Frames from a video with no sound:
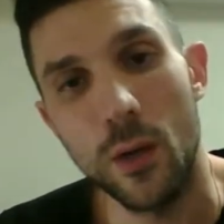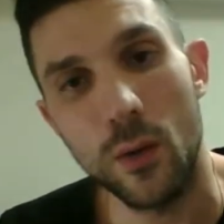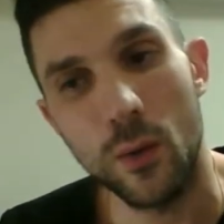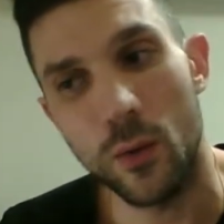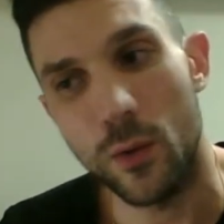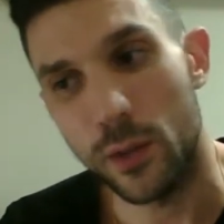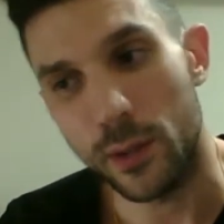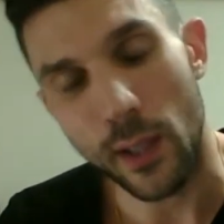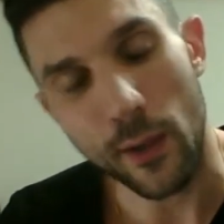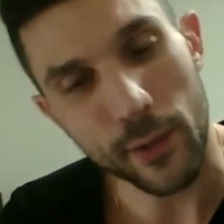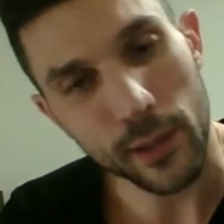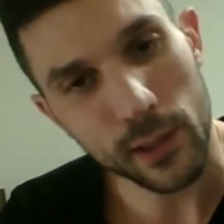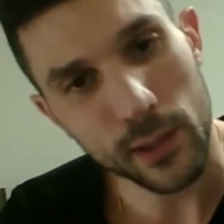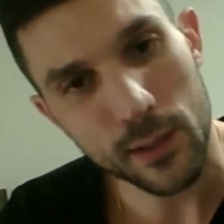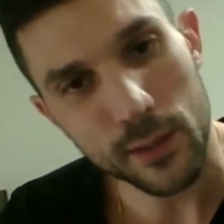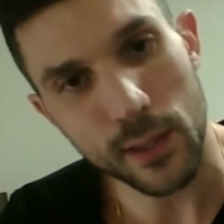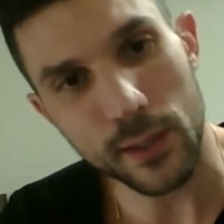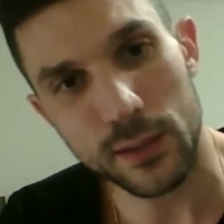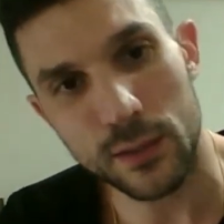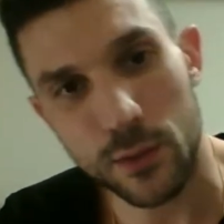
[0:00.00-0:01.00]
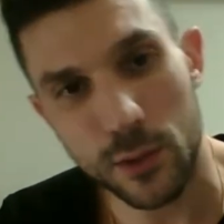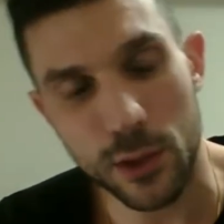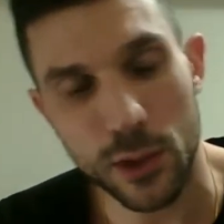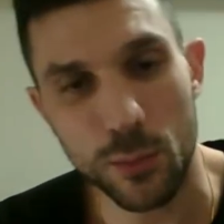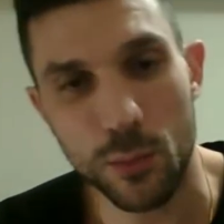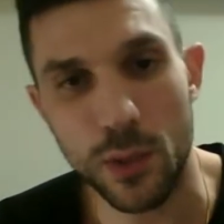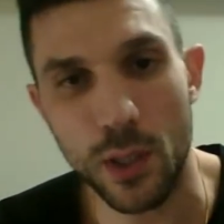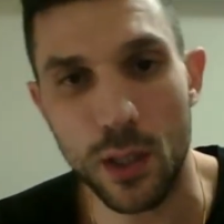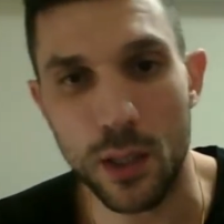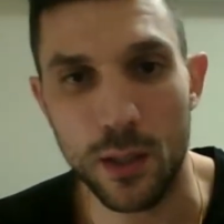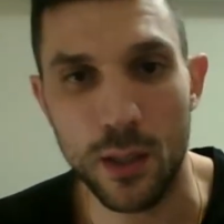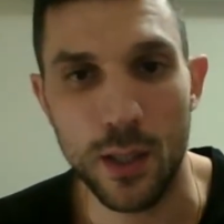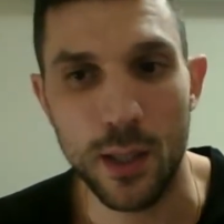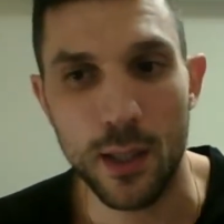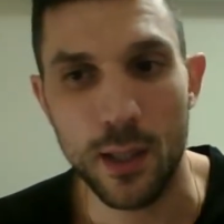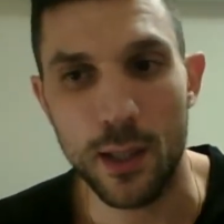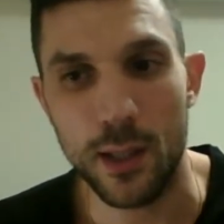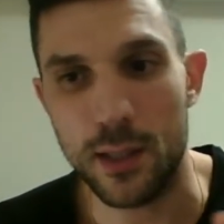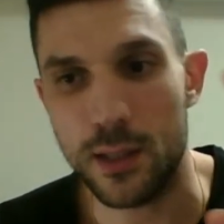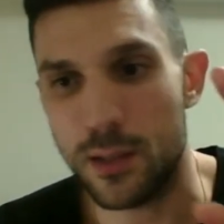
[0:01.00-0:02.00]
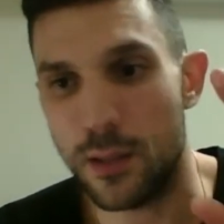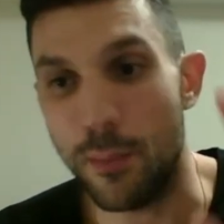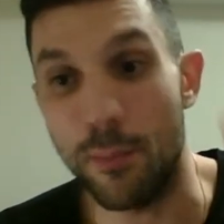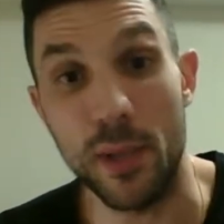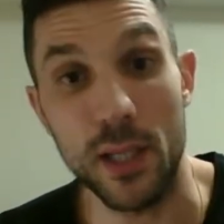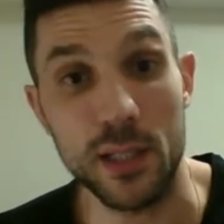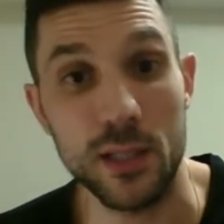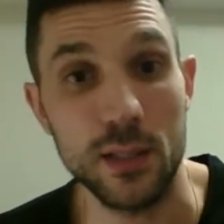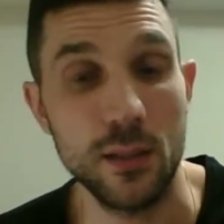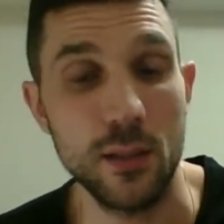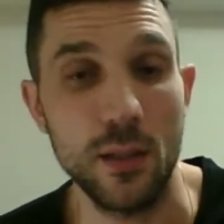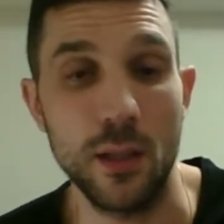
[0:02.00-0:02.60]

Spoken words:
or directly next to Shibuya, it's the best.